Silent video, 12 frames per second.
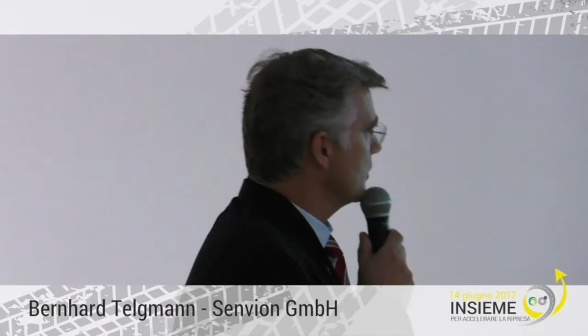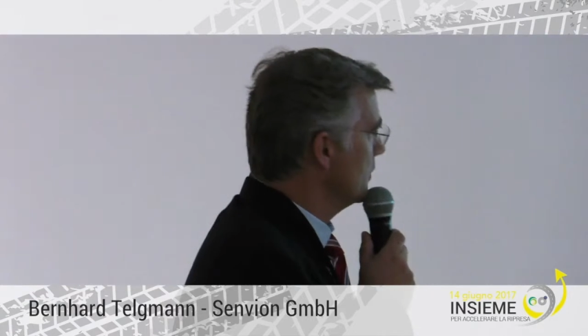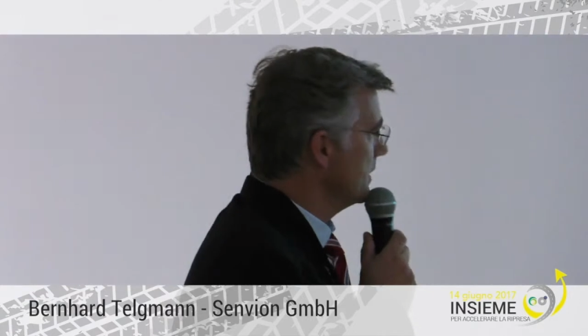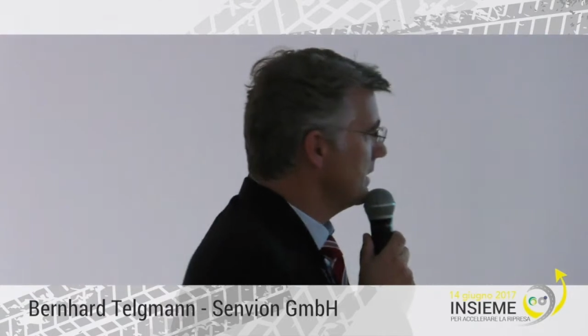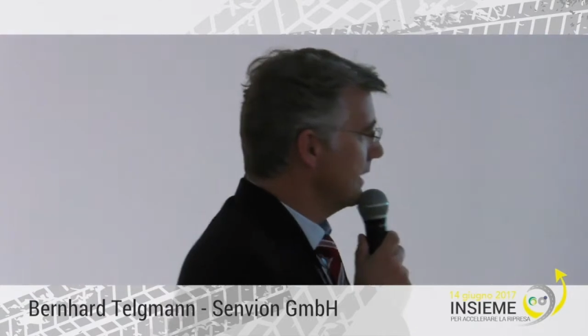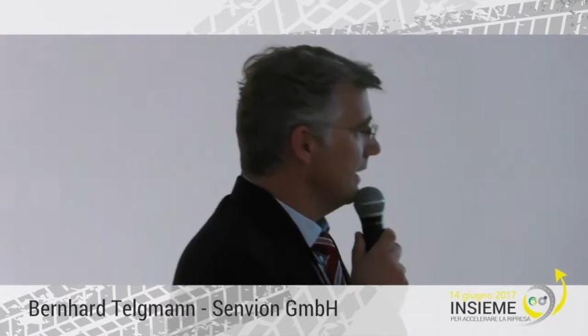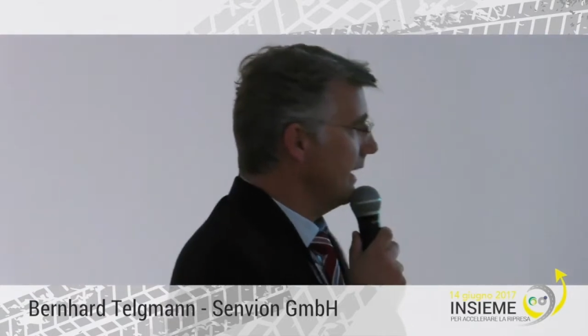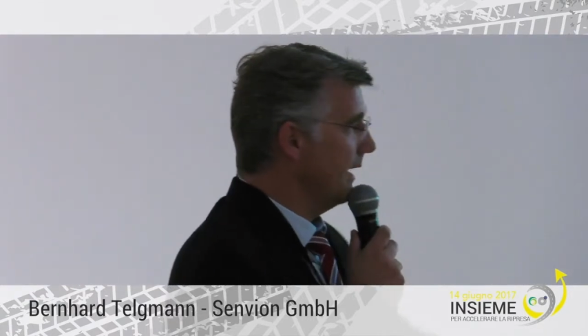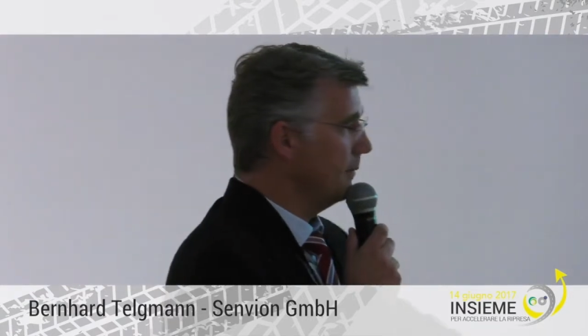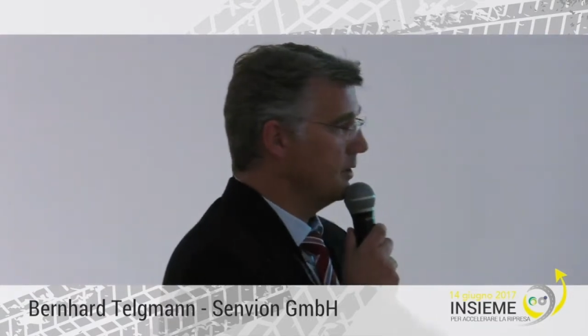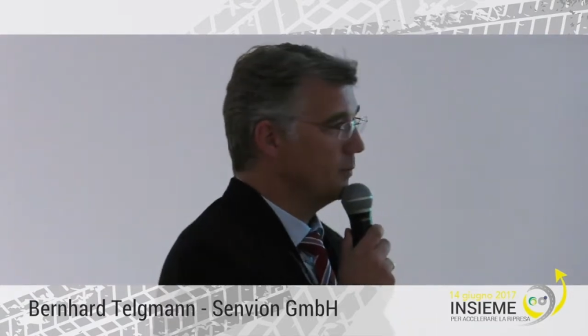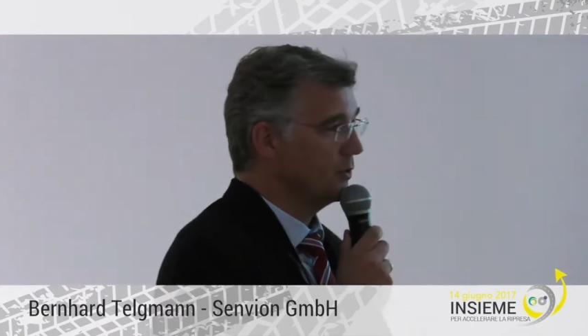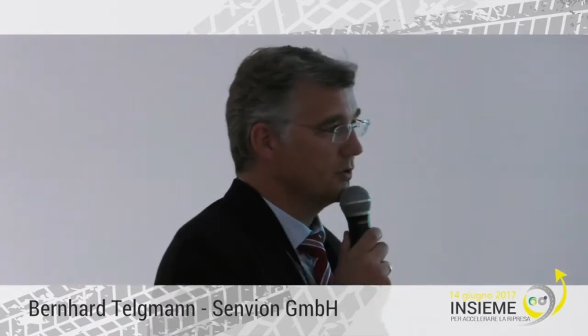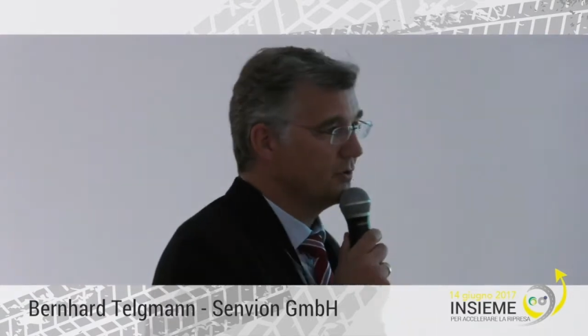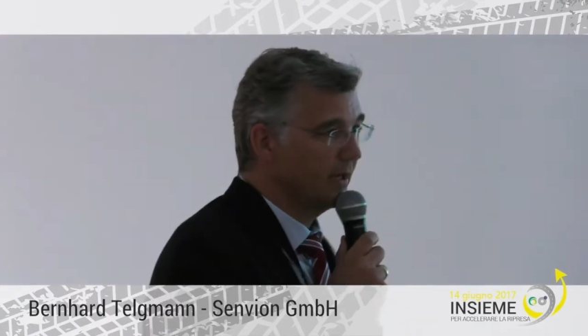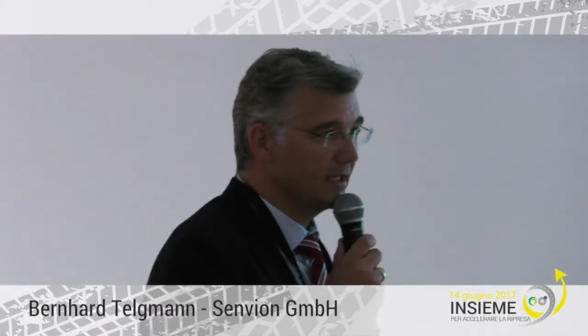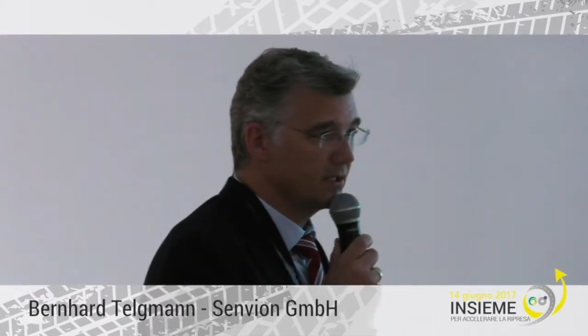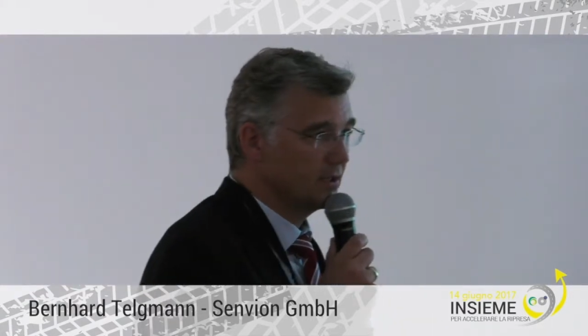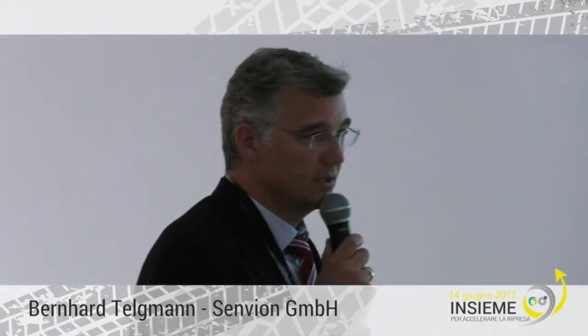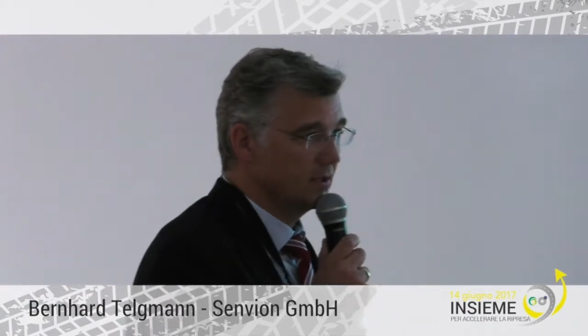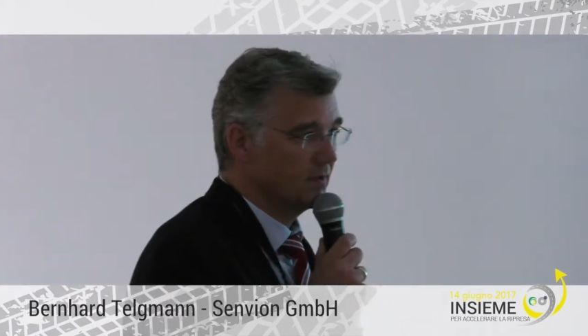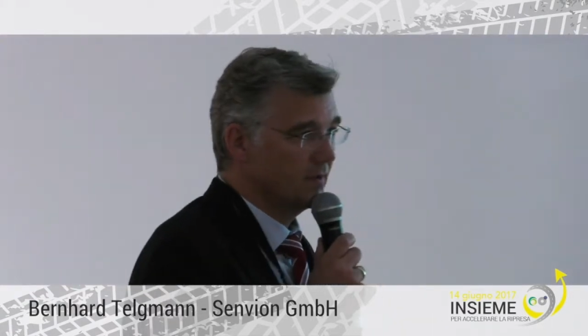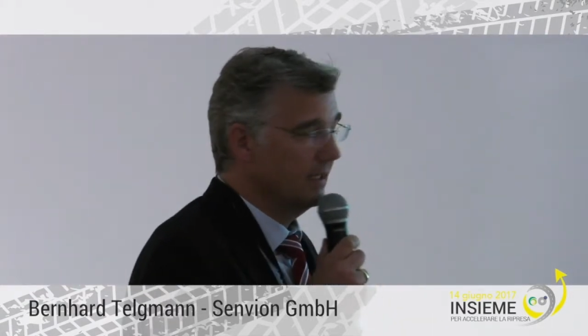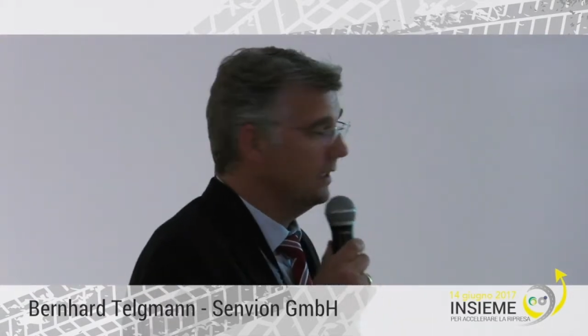with the climate protection
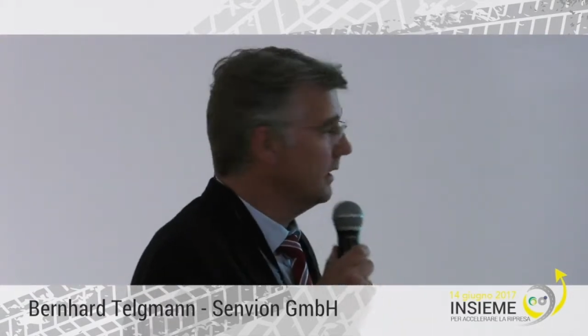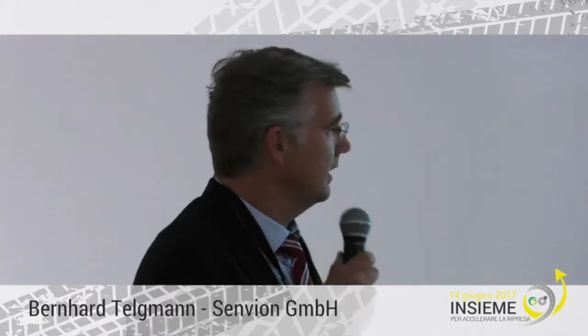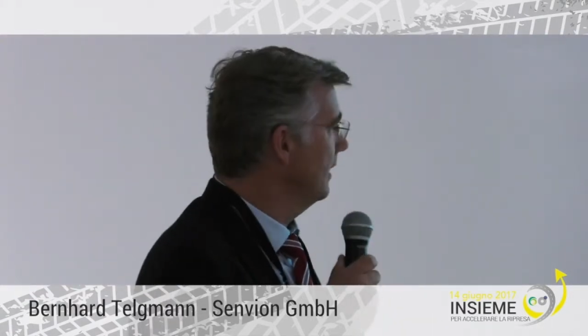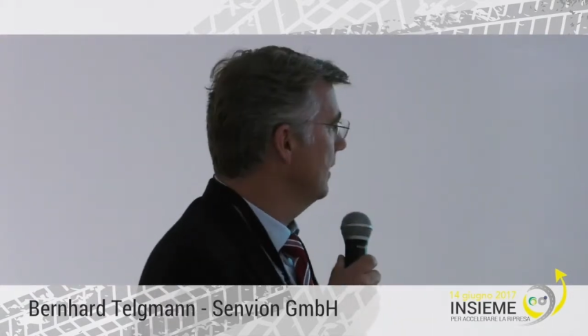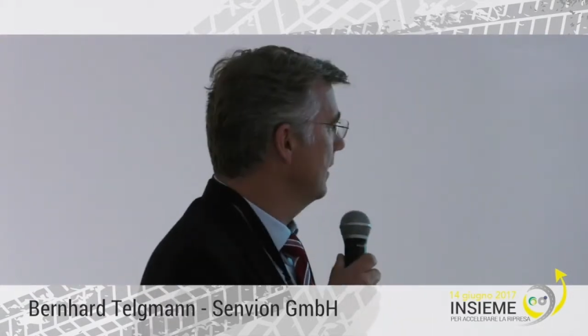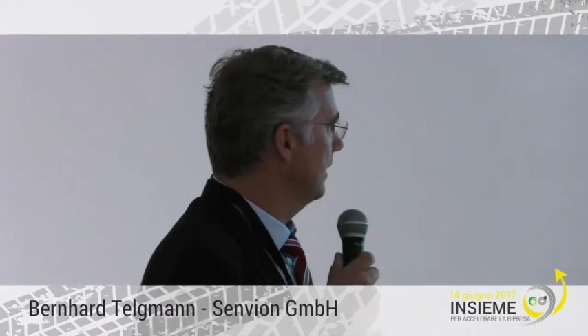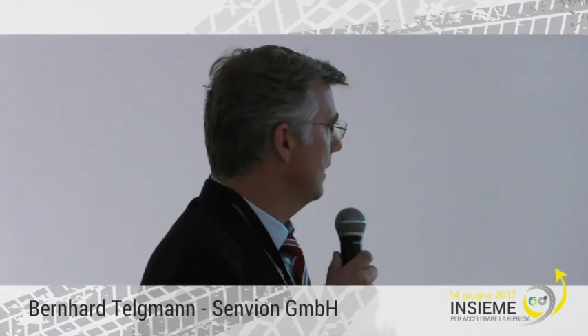thinking,